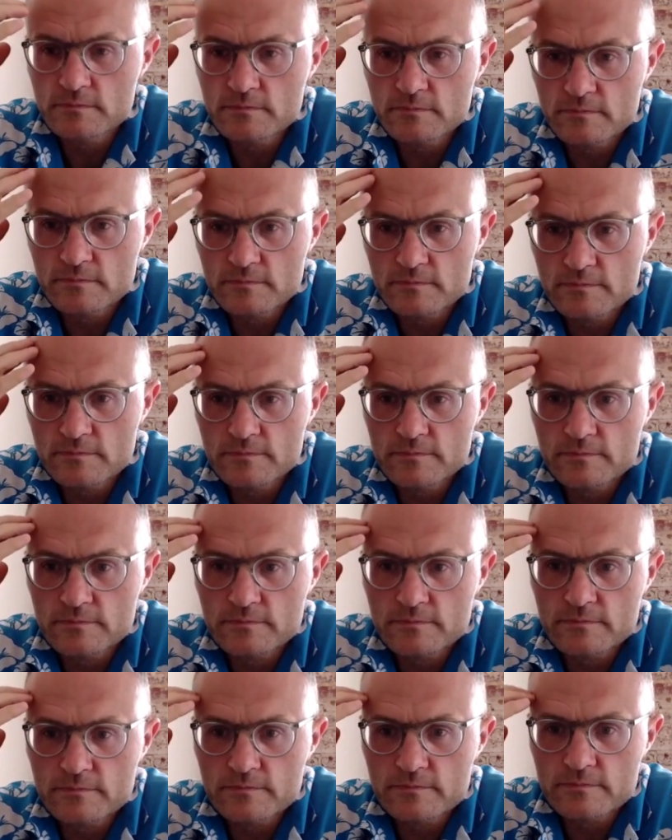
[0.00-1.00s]

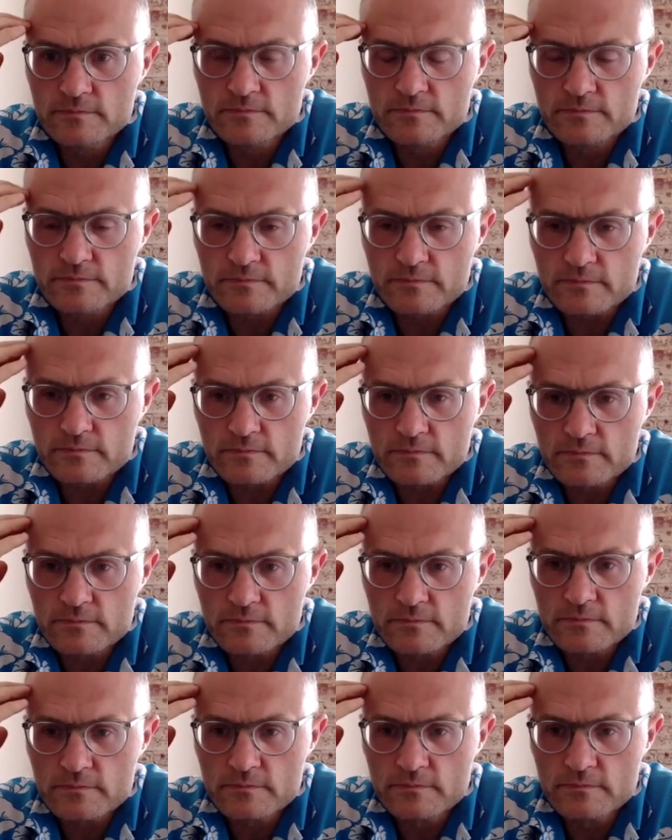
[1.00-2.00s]

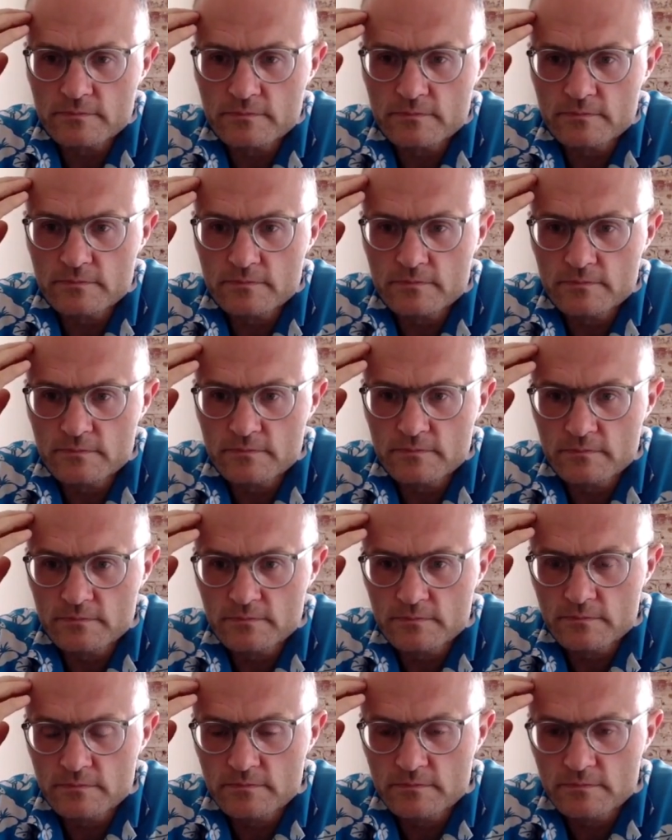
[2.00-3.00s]
The person shown says nothing.